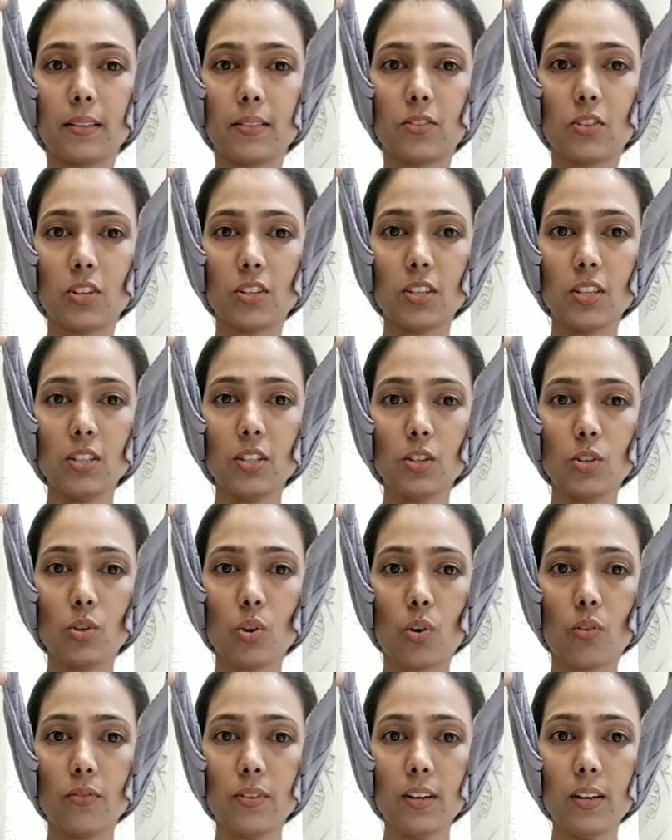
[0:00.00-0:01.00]
stretching the
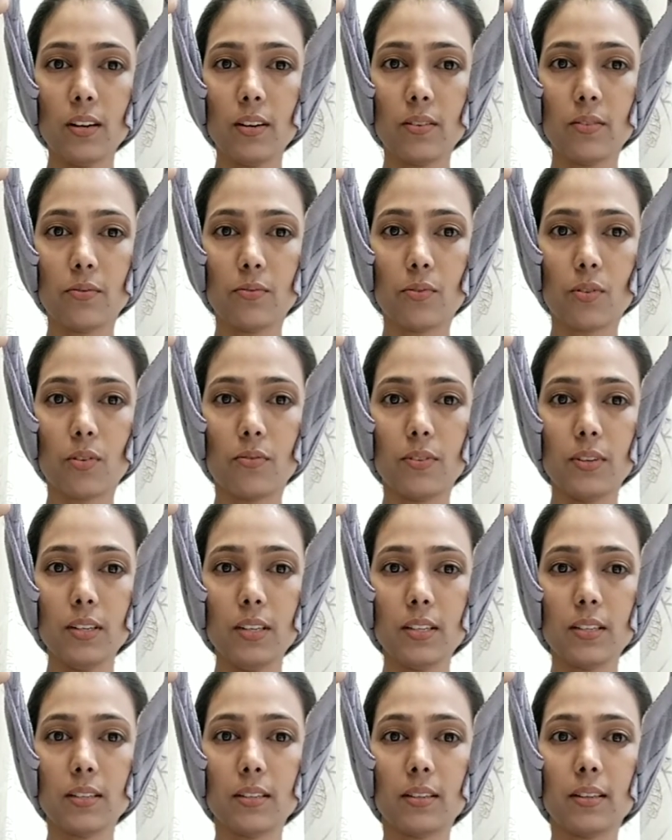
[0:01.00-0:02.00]
towel
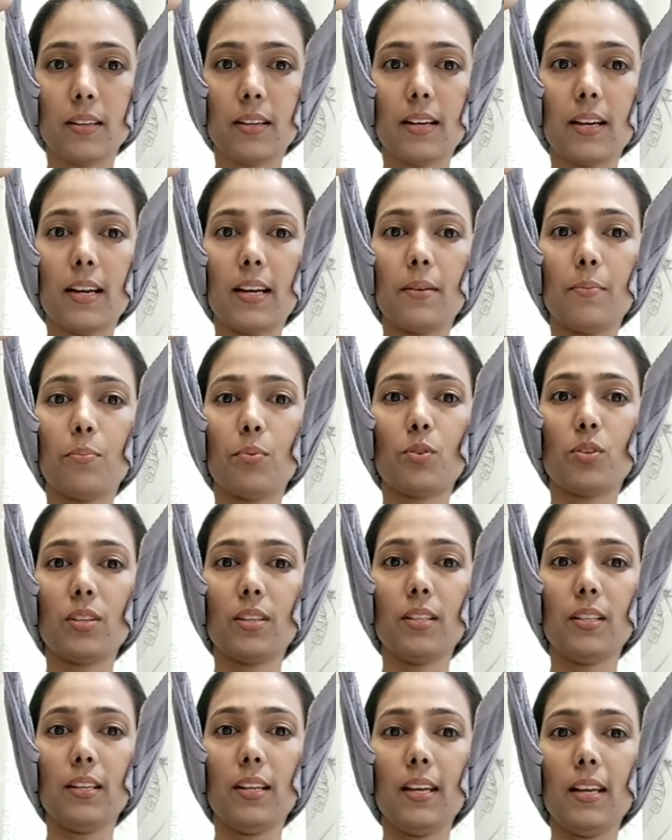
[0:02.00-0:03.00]
forwards and
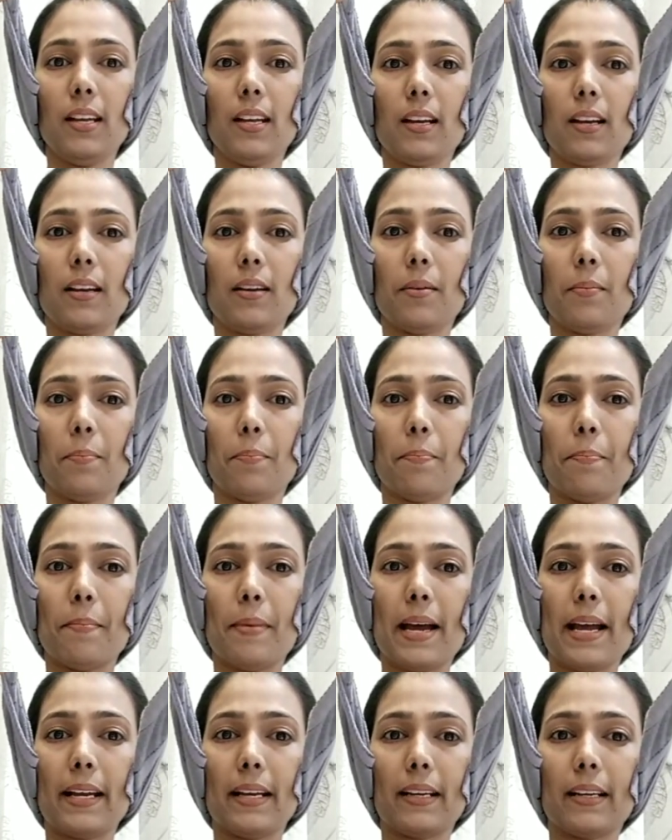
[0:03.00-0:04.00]
pushing the neck
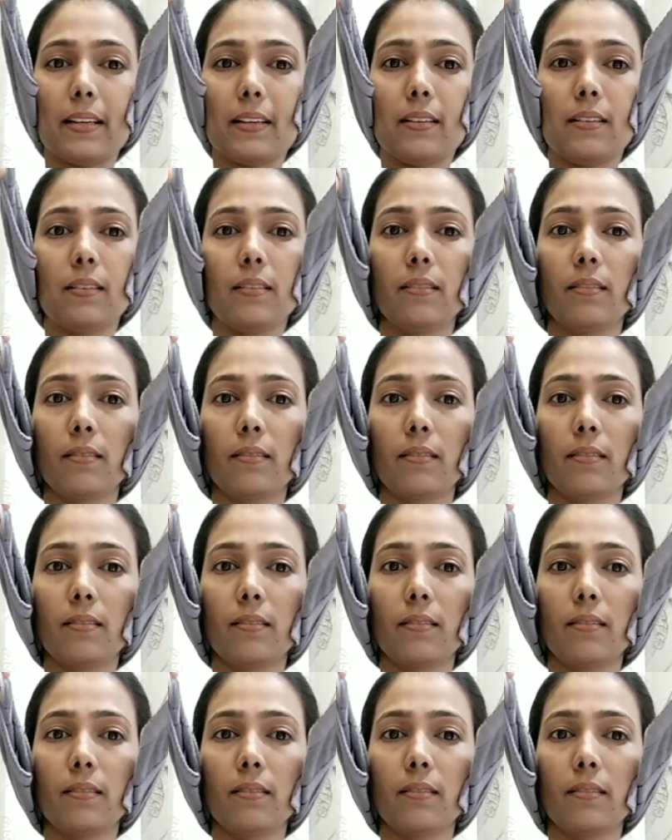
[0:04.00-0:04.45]
back.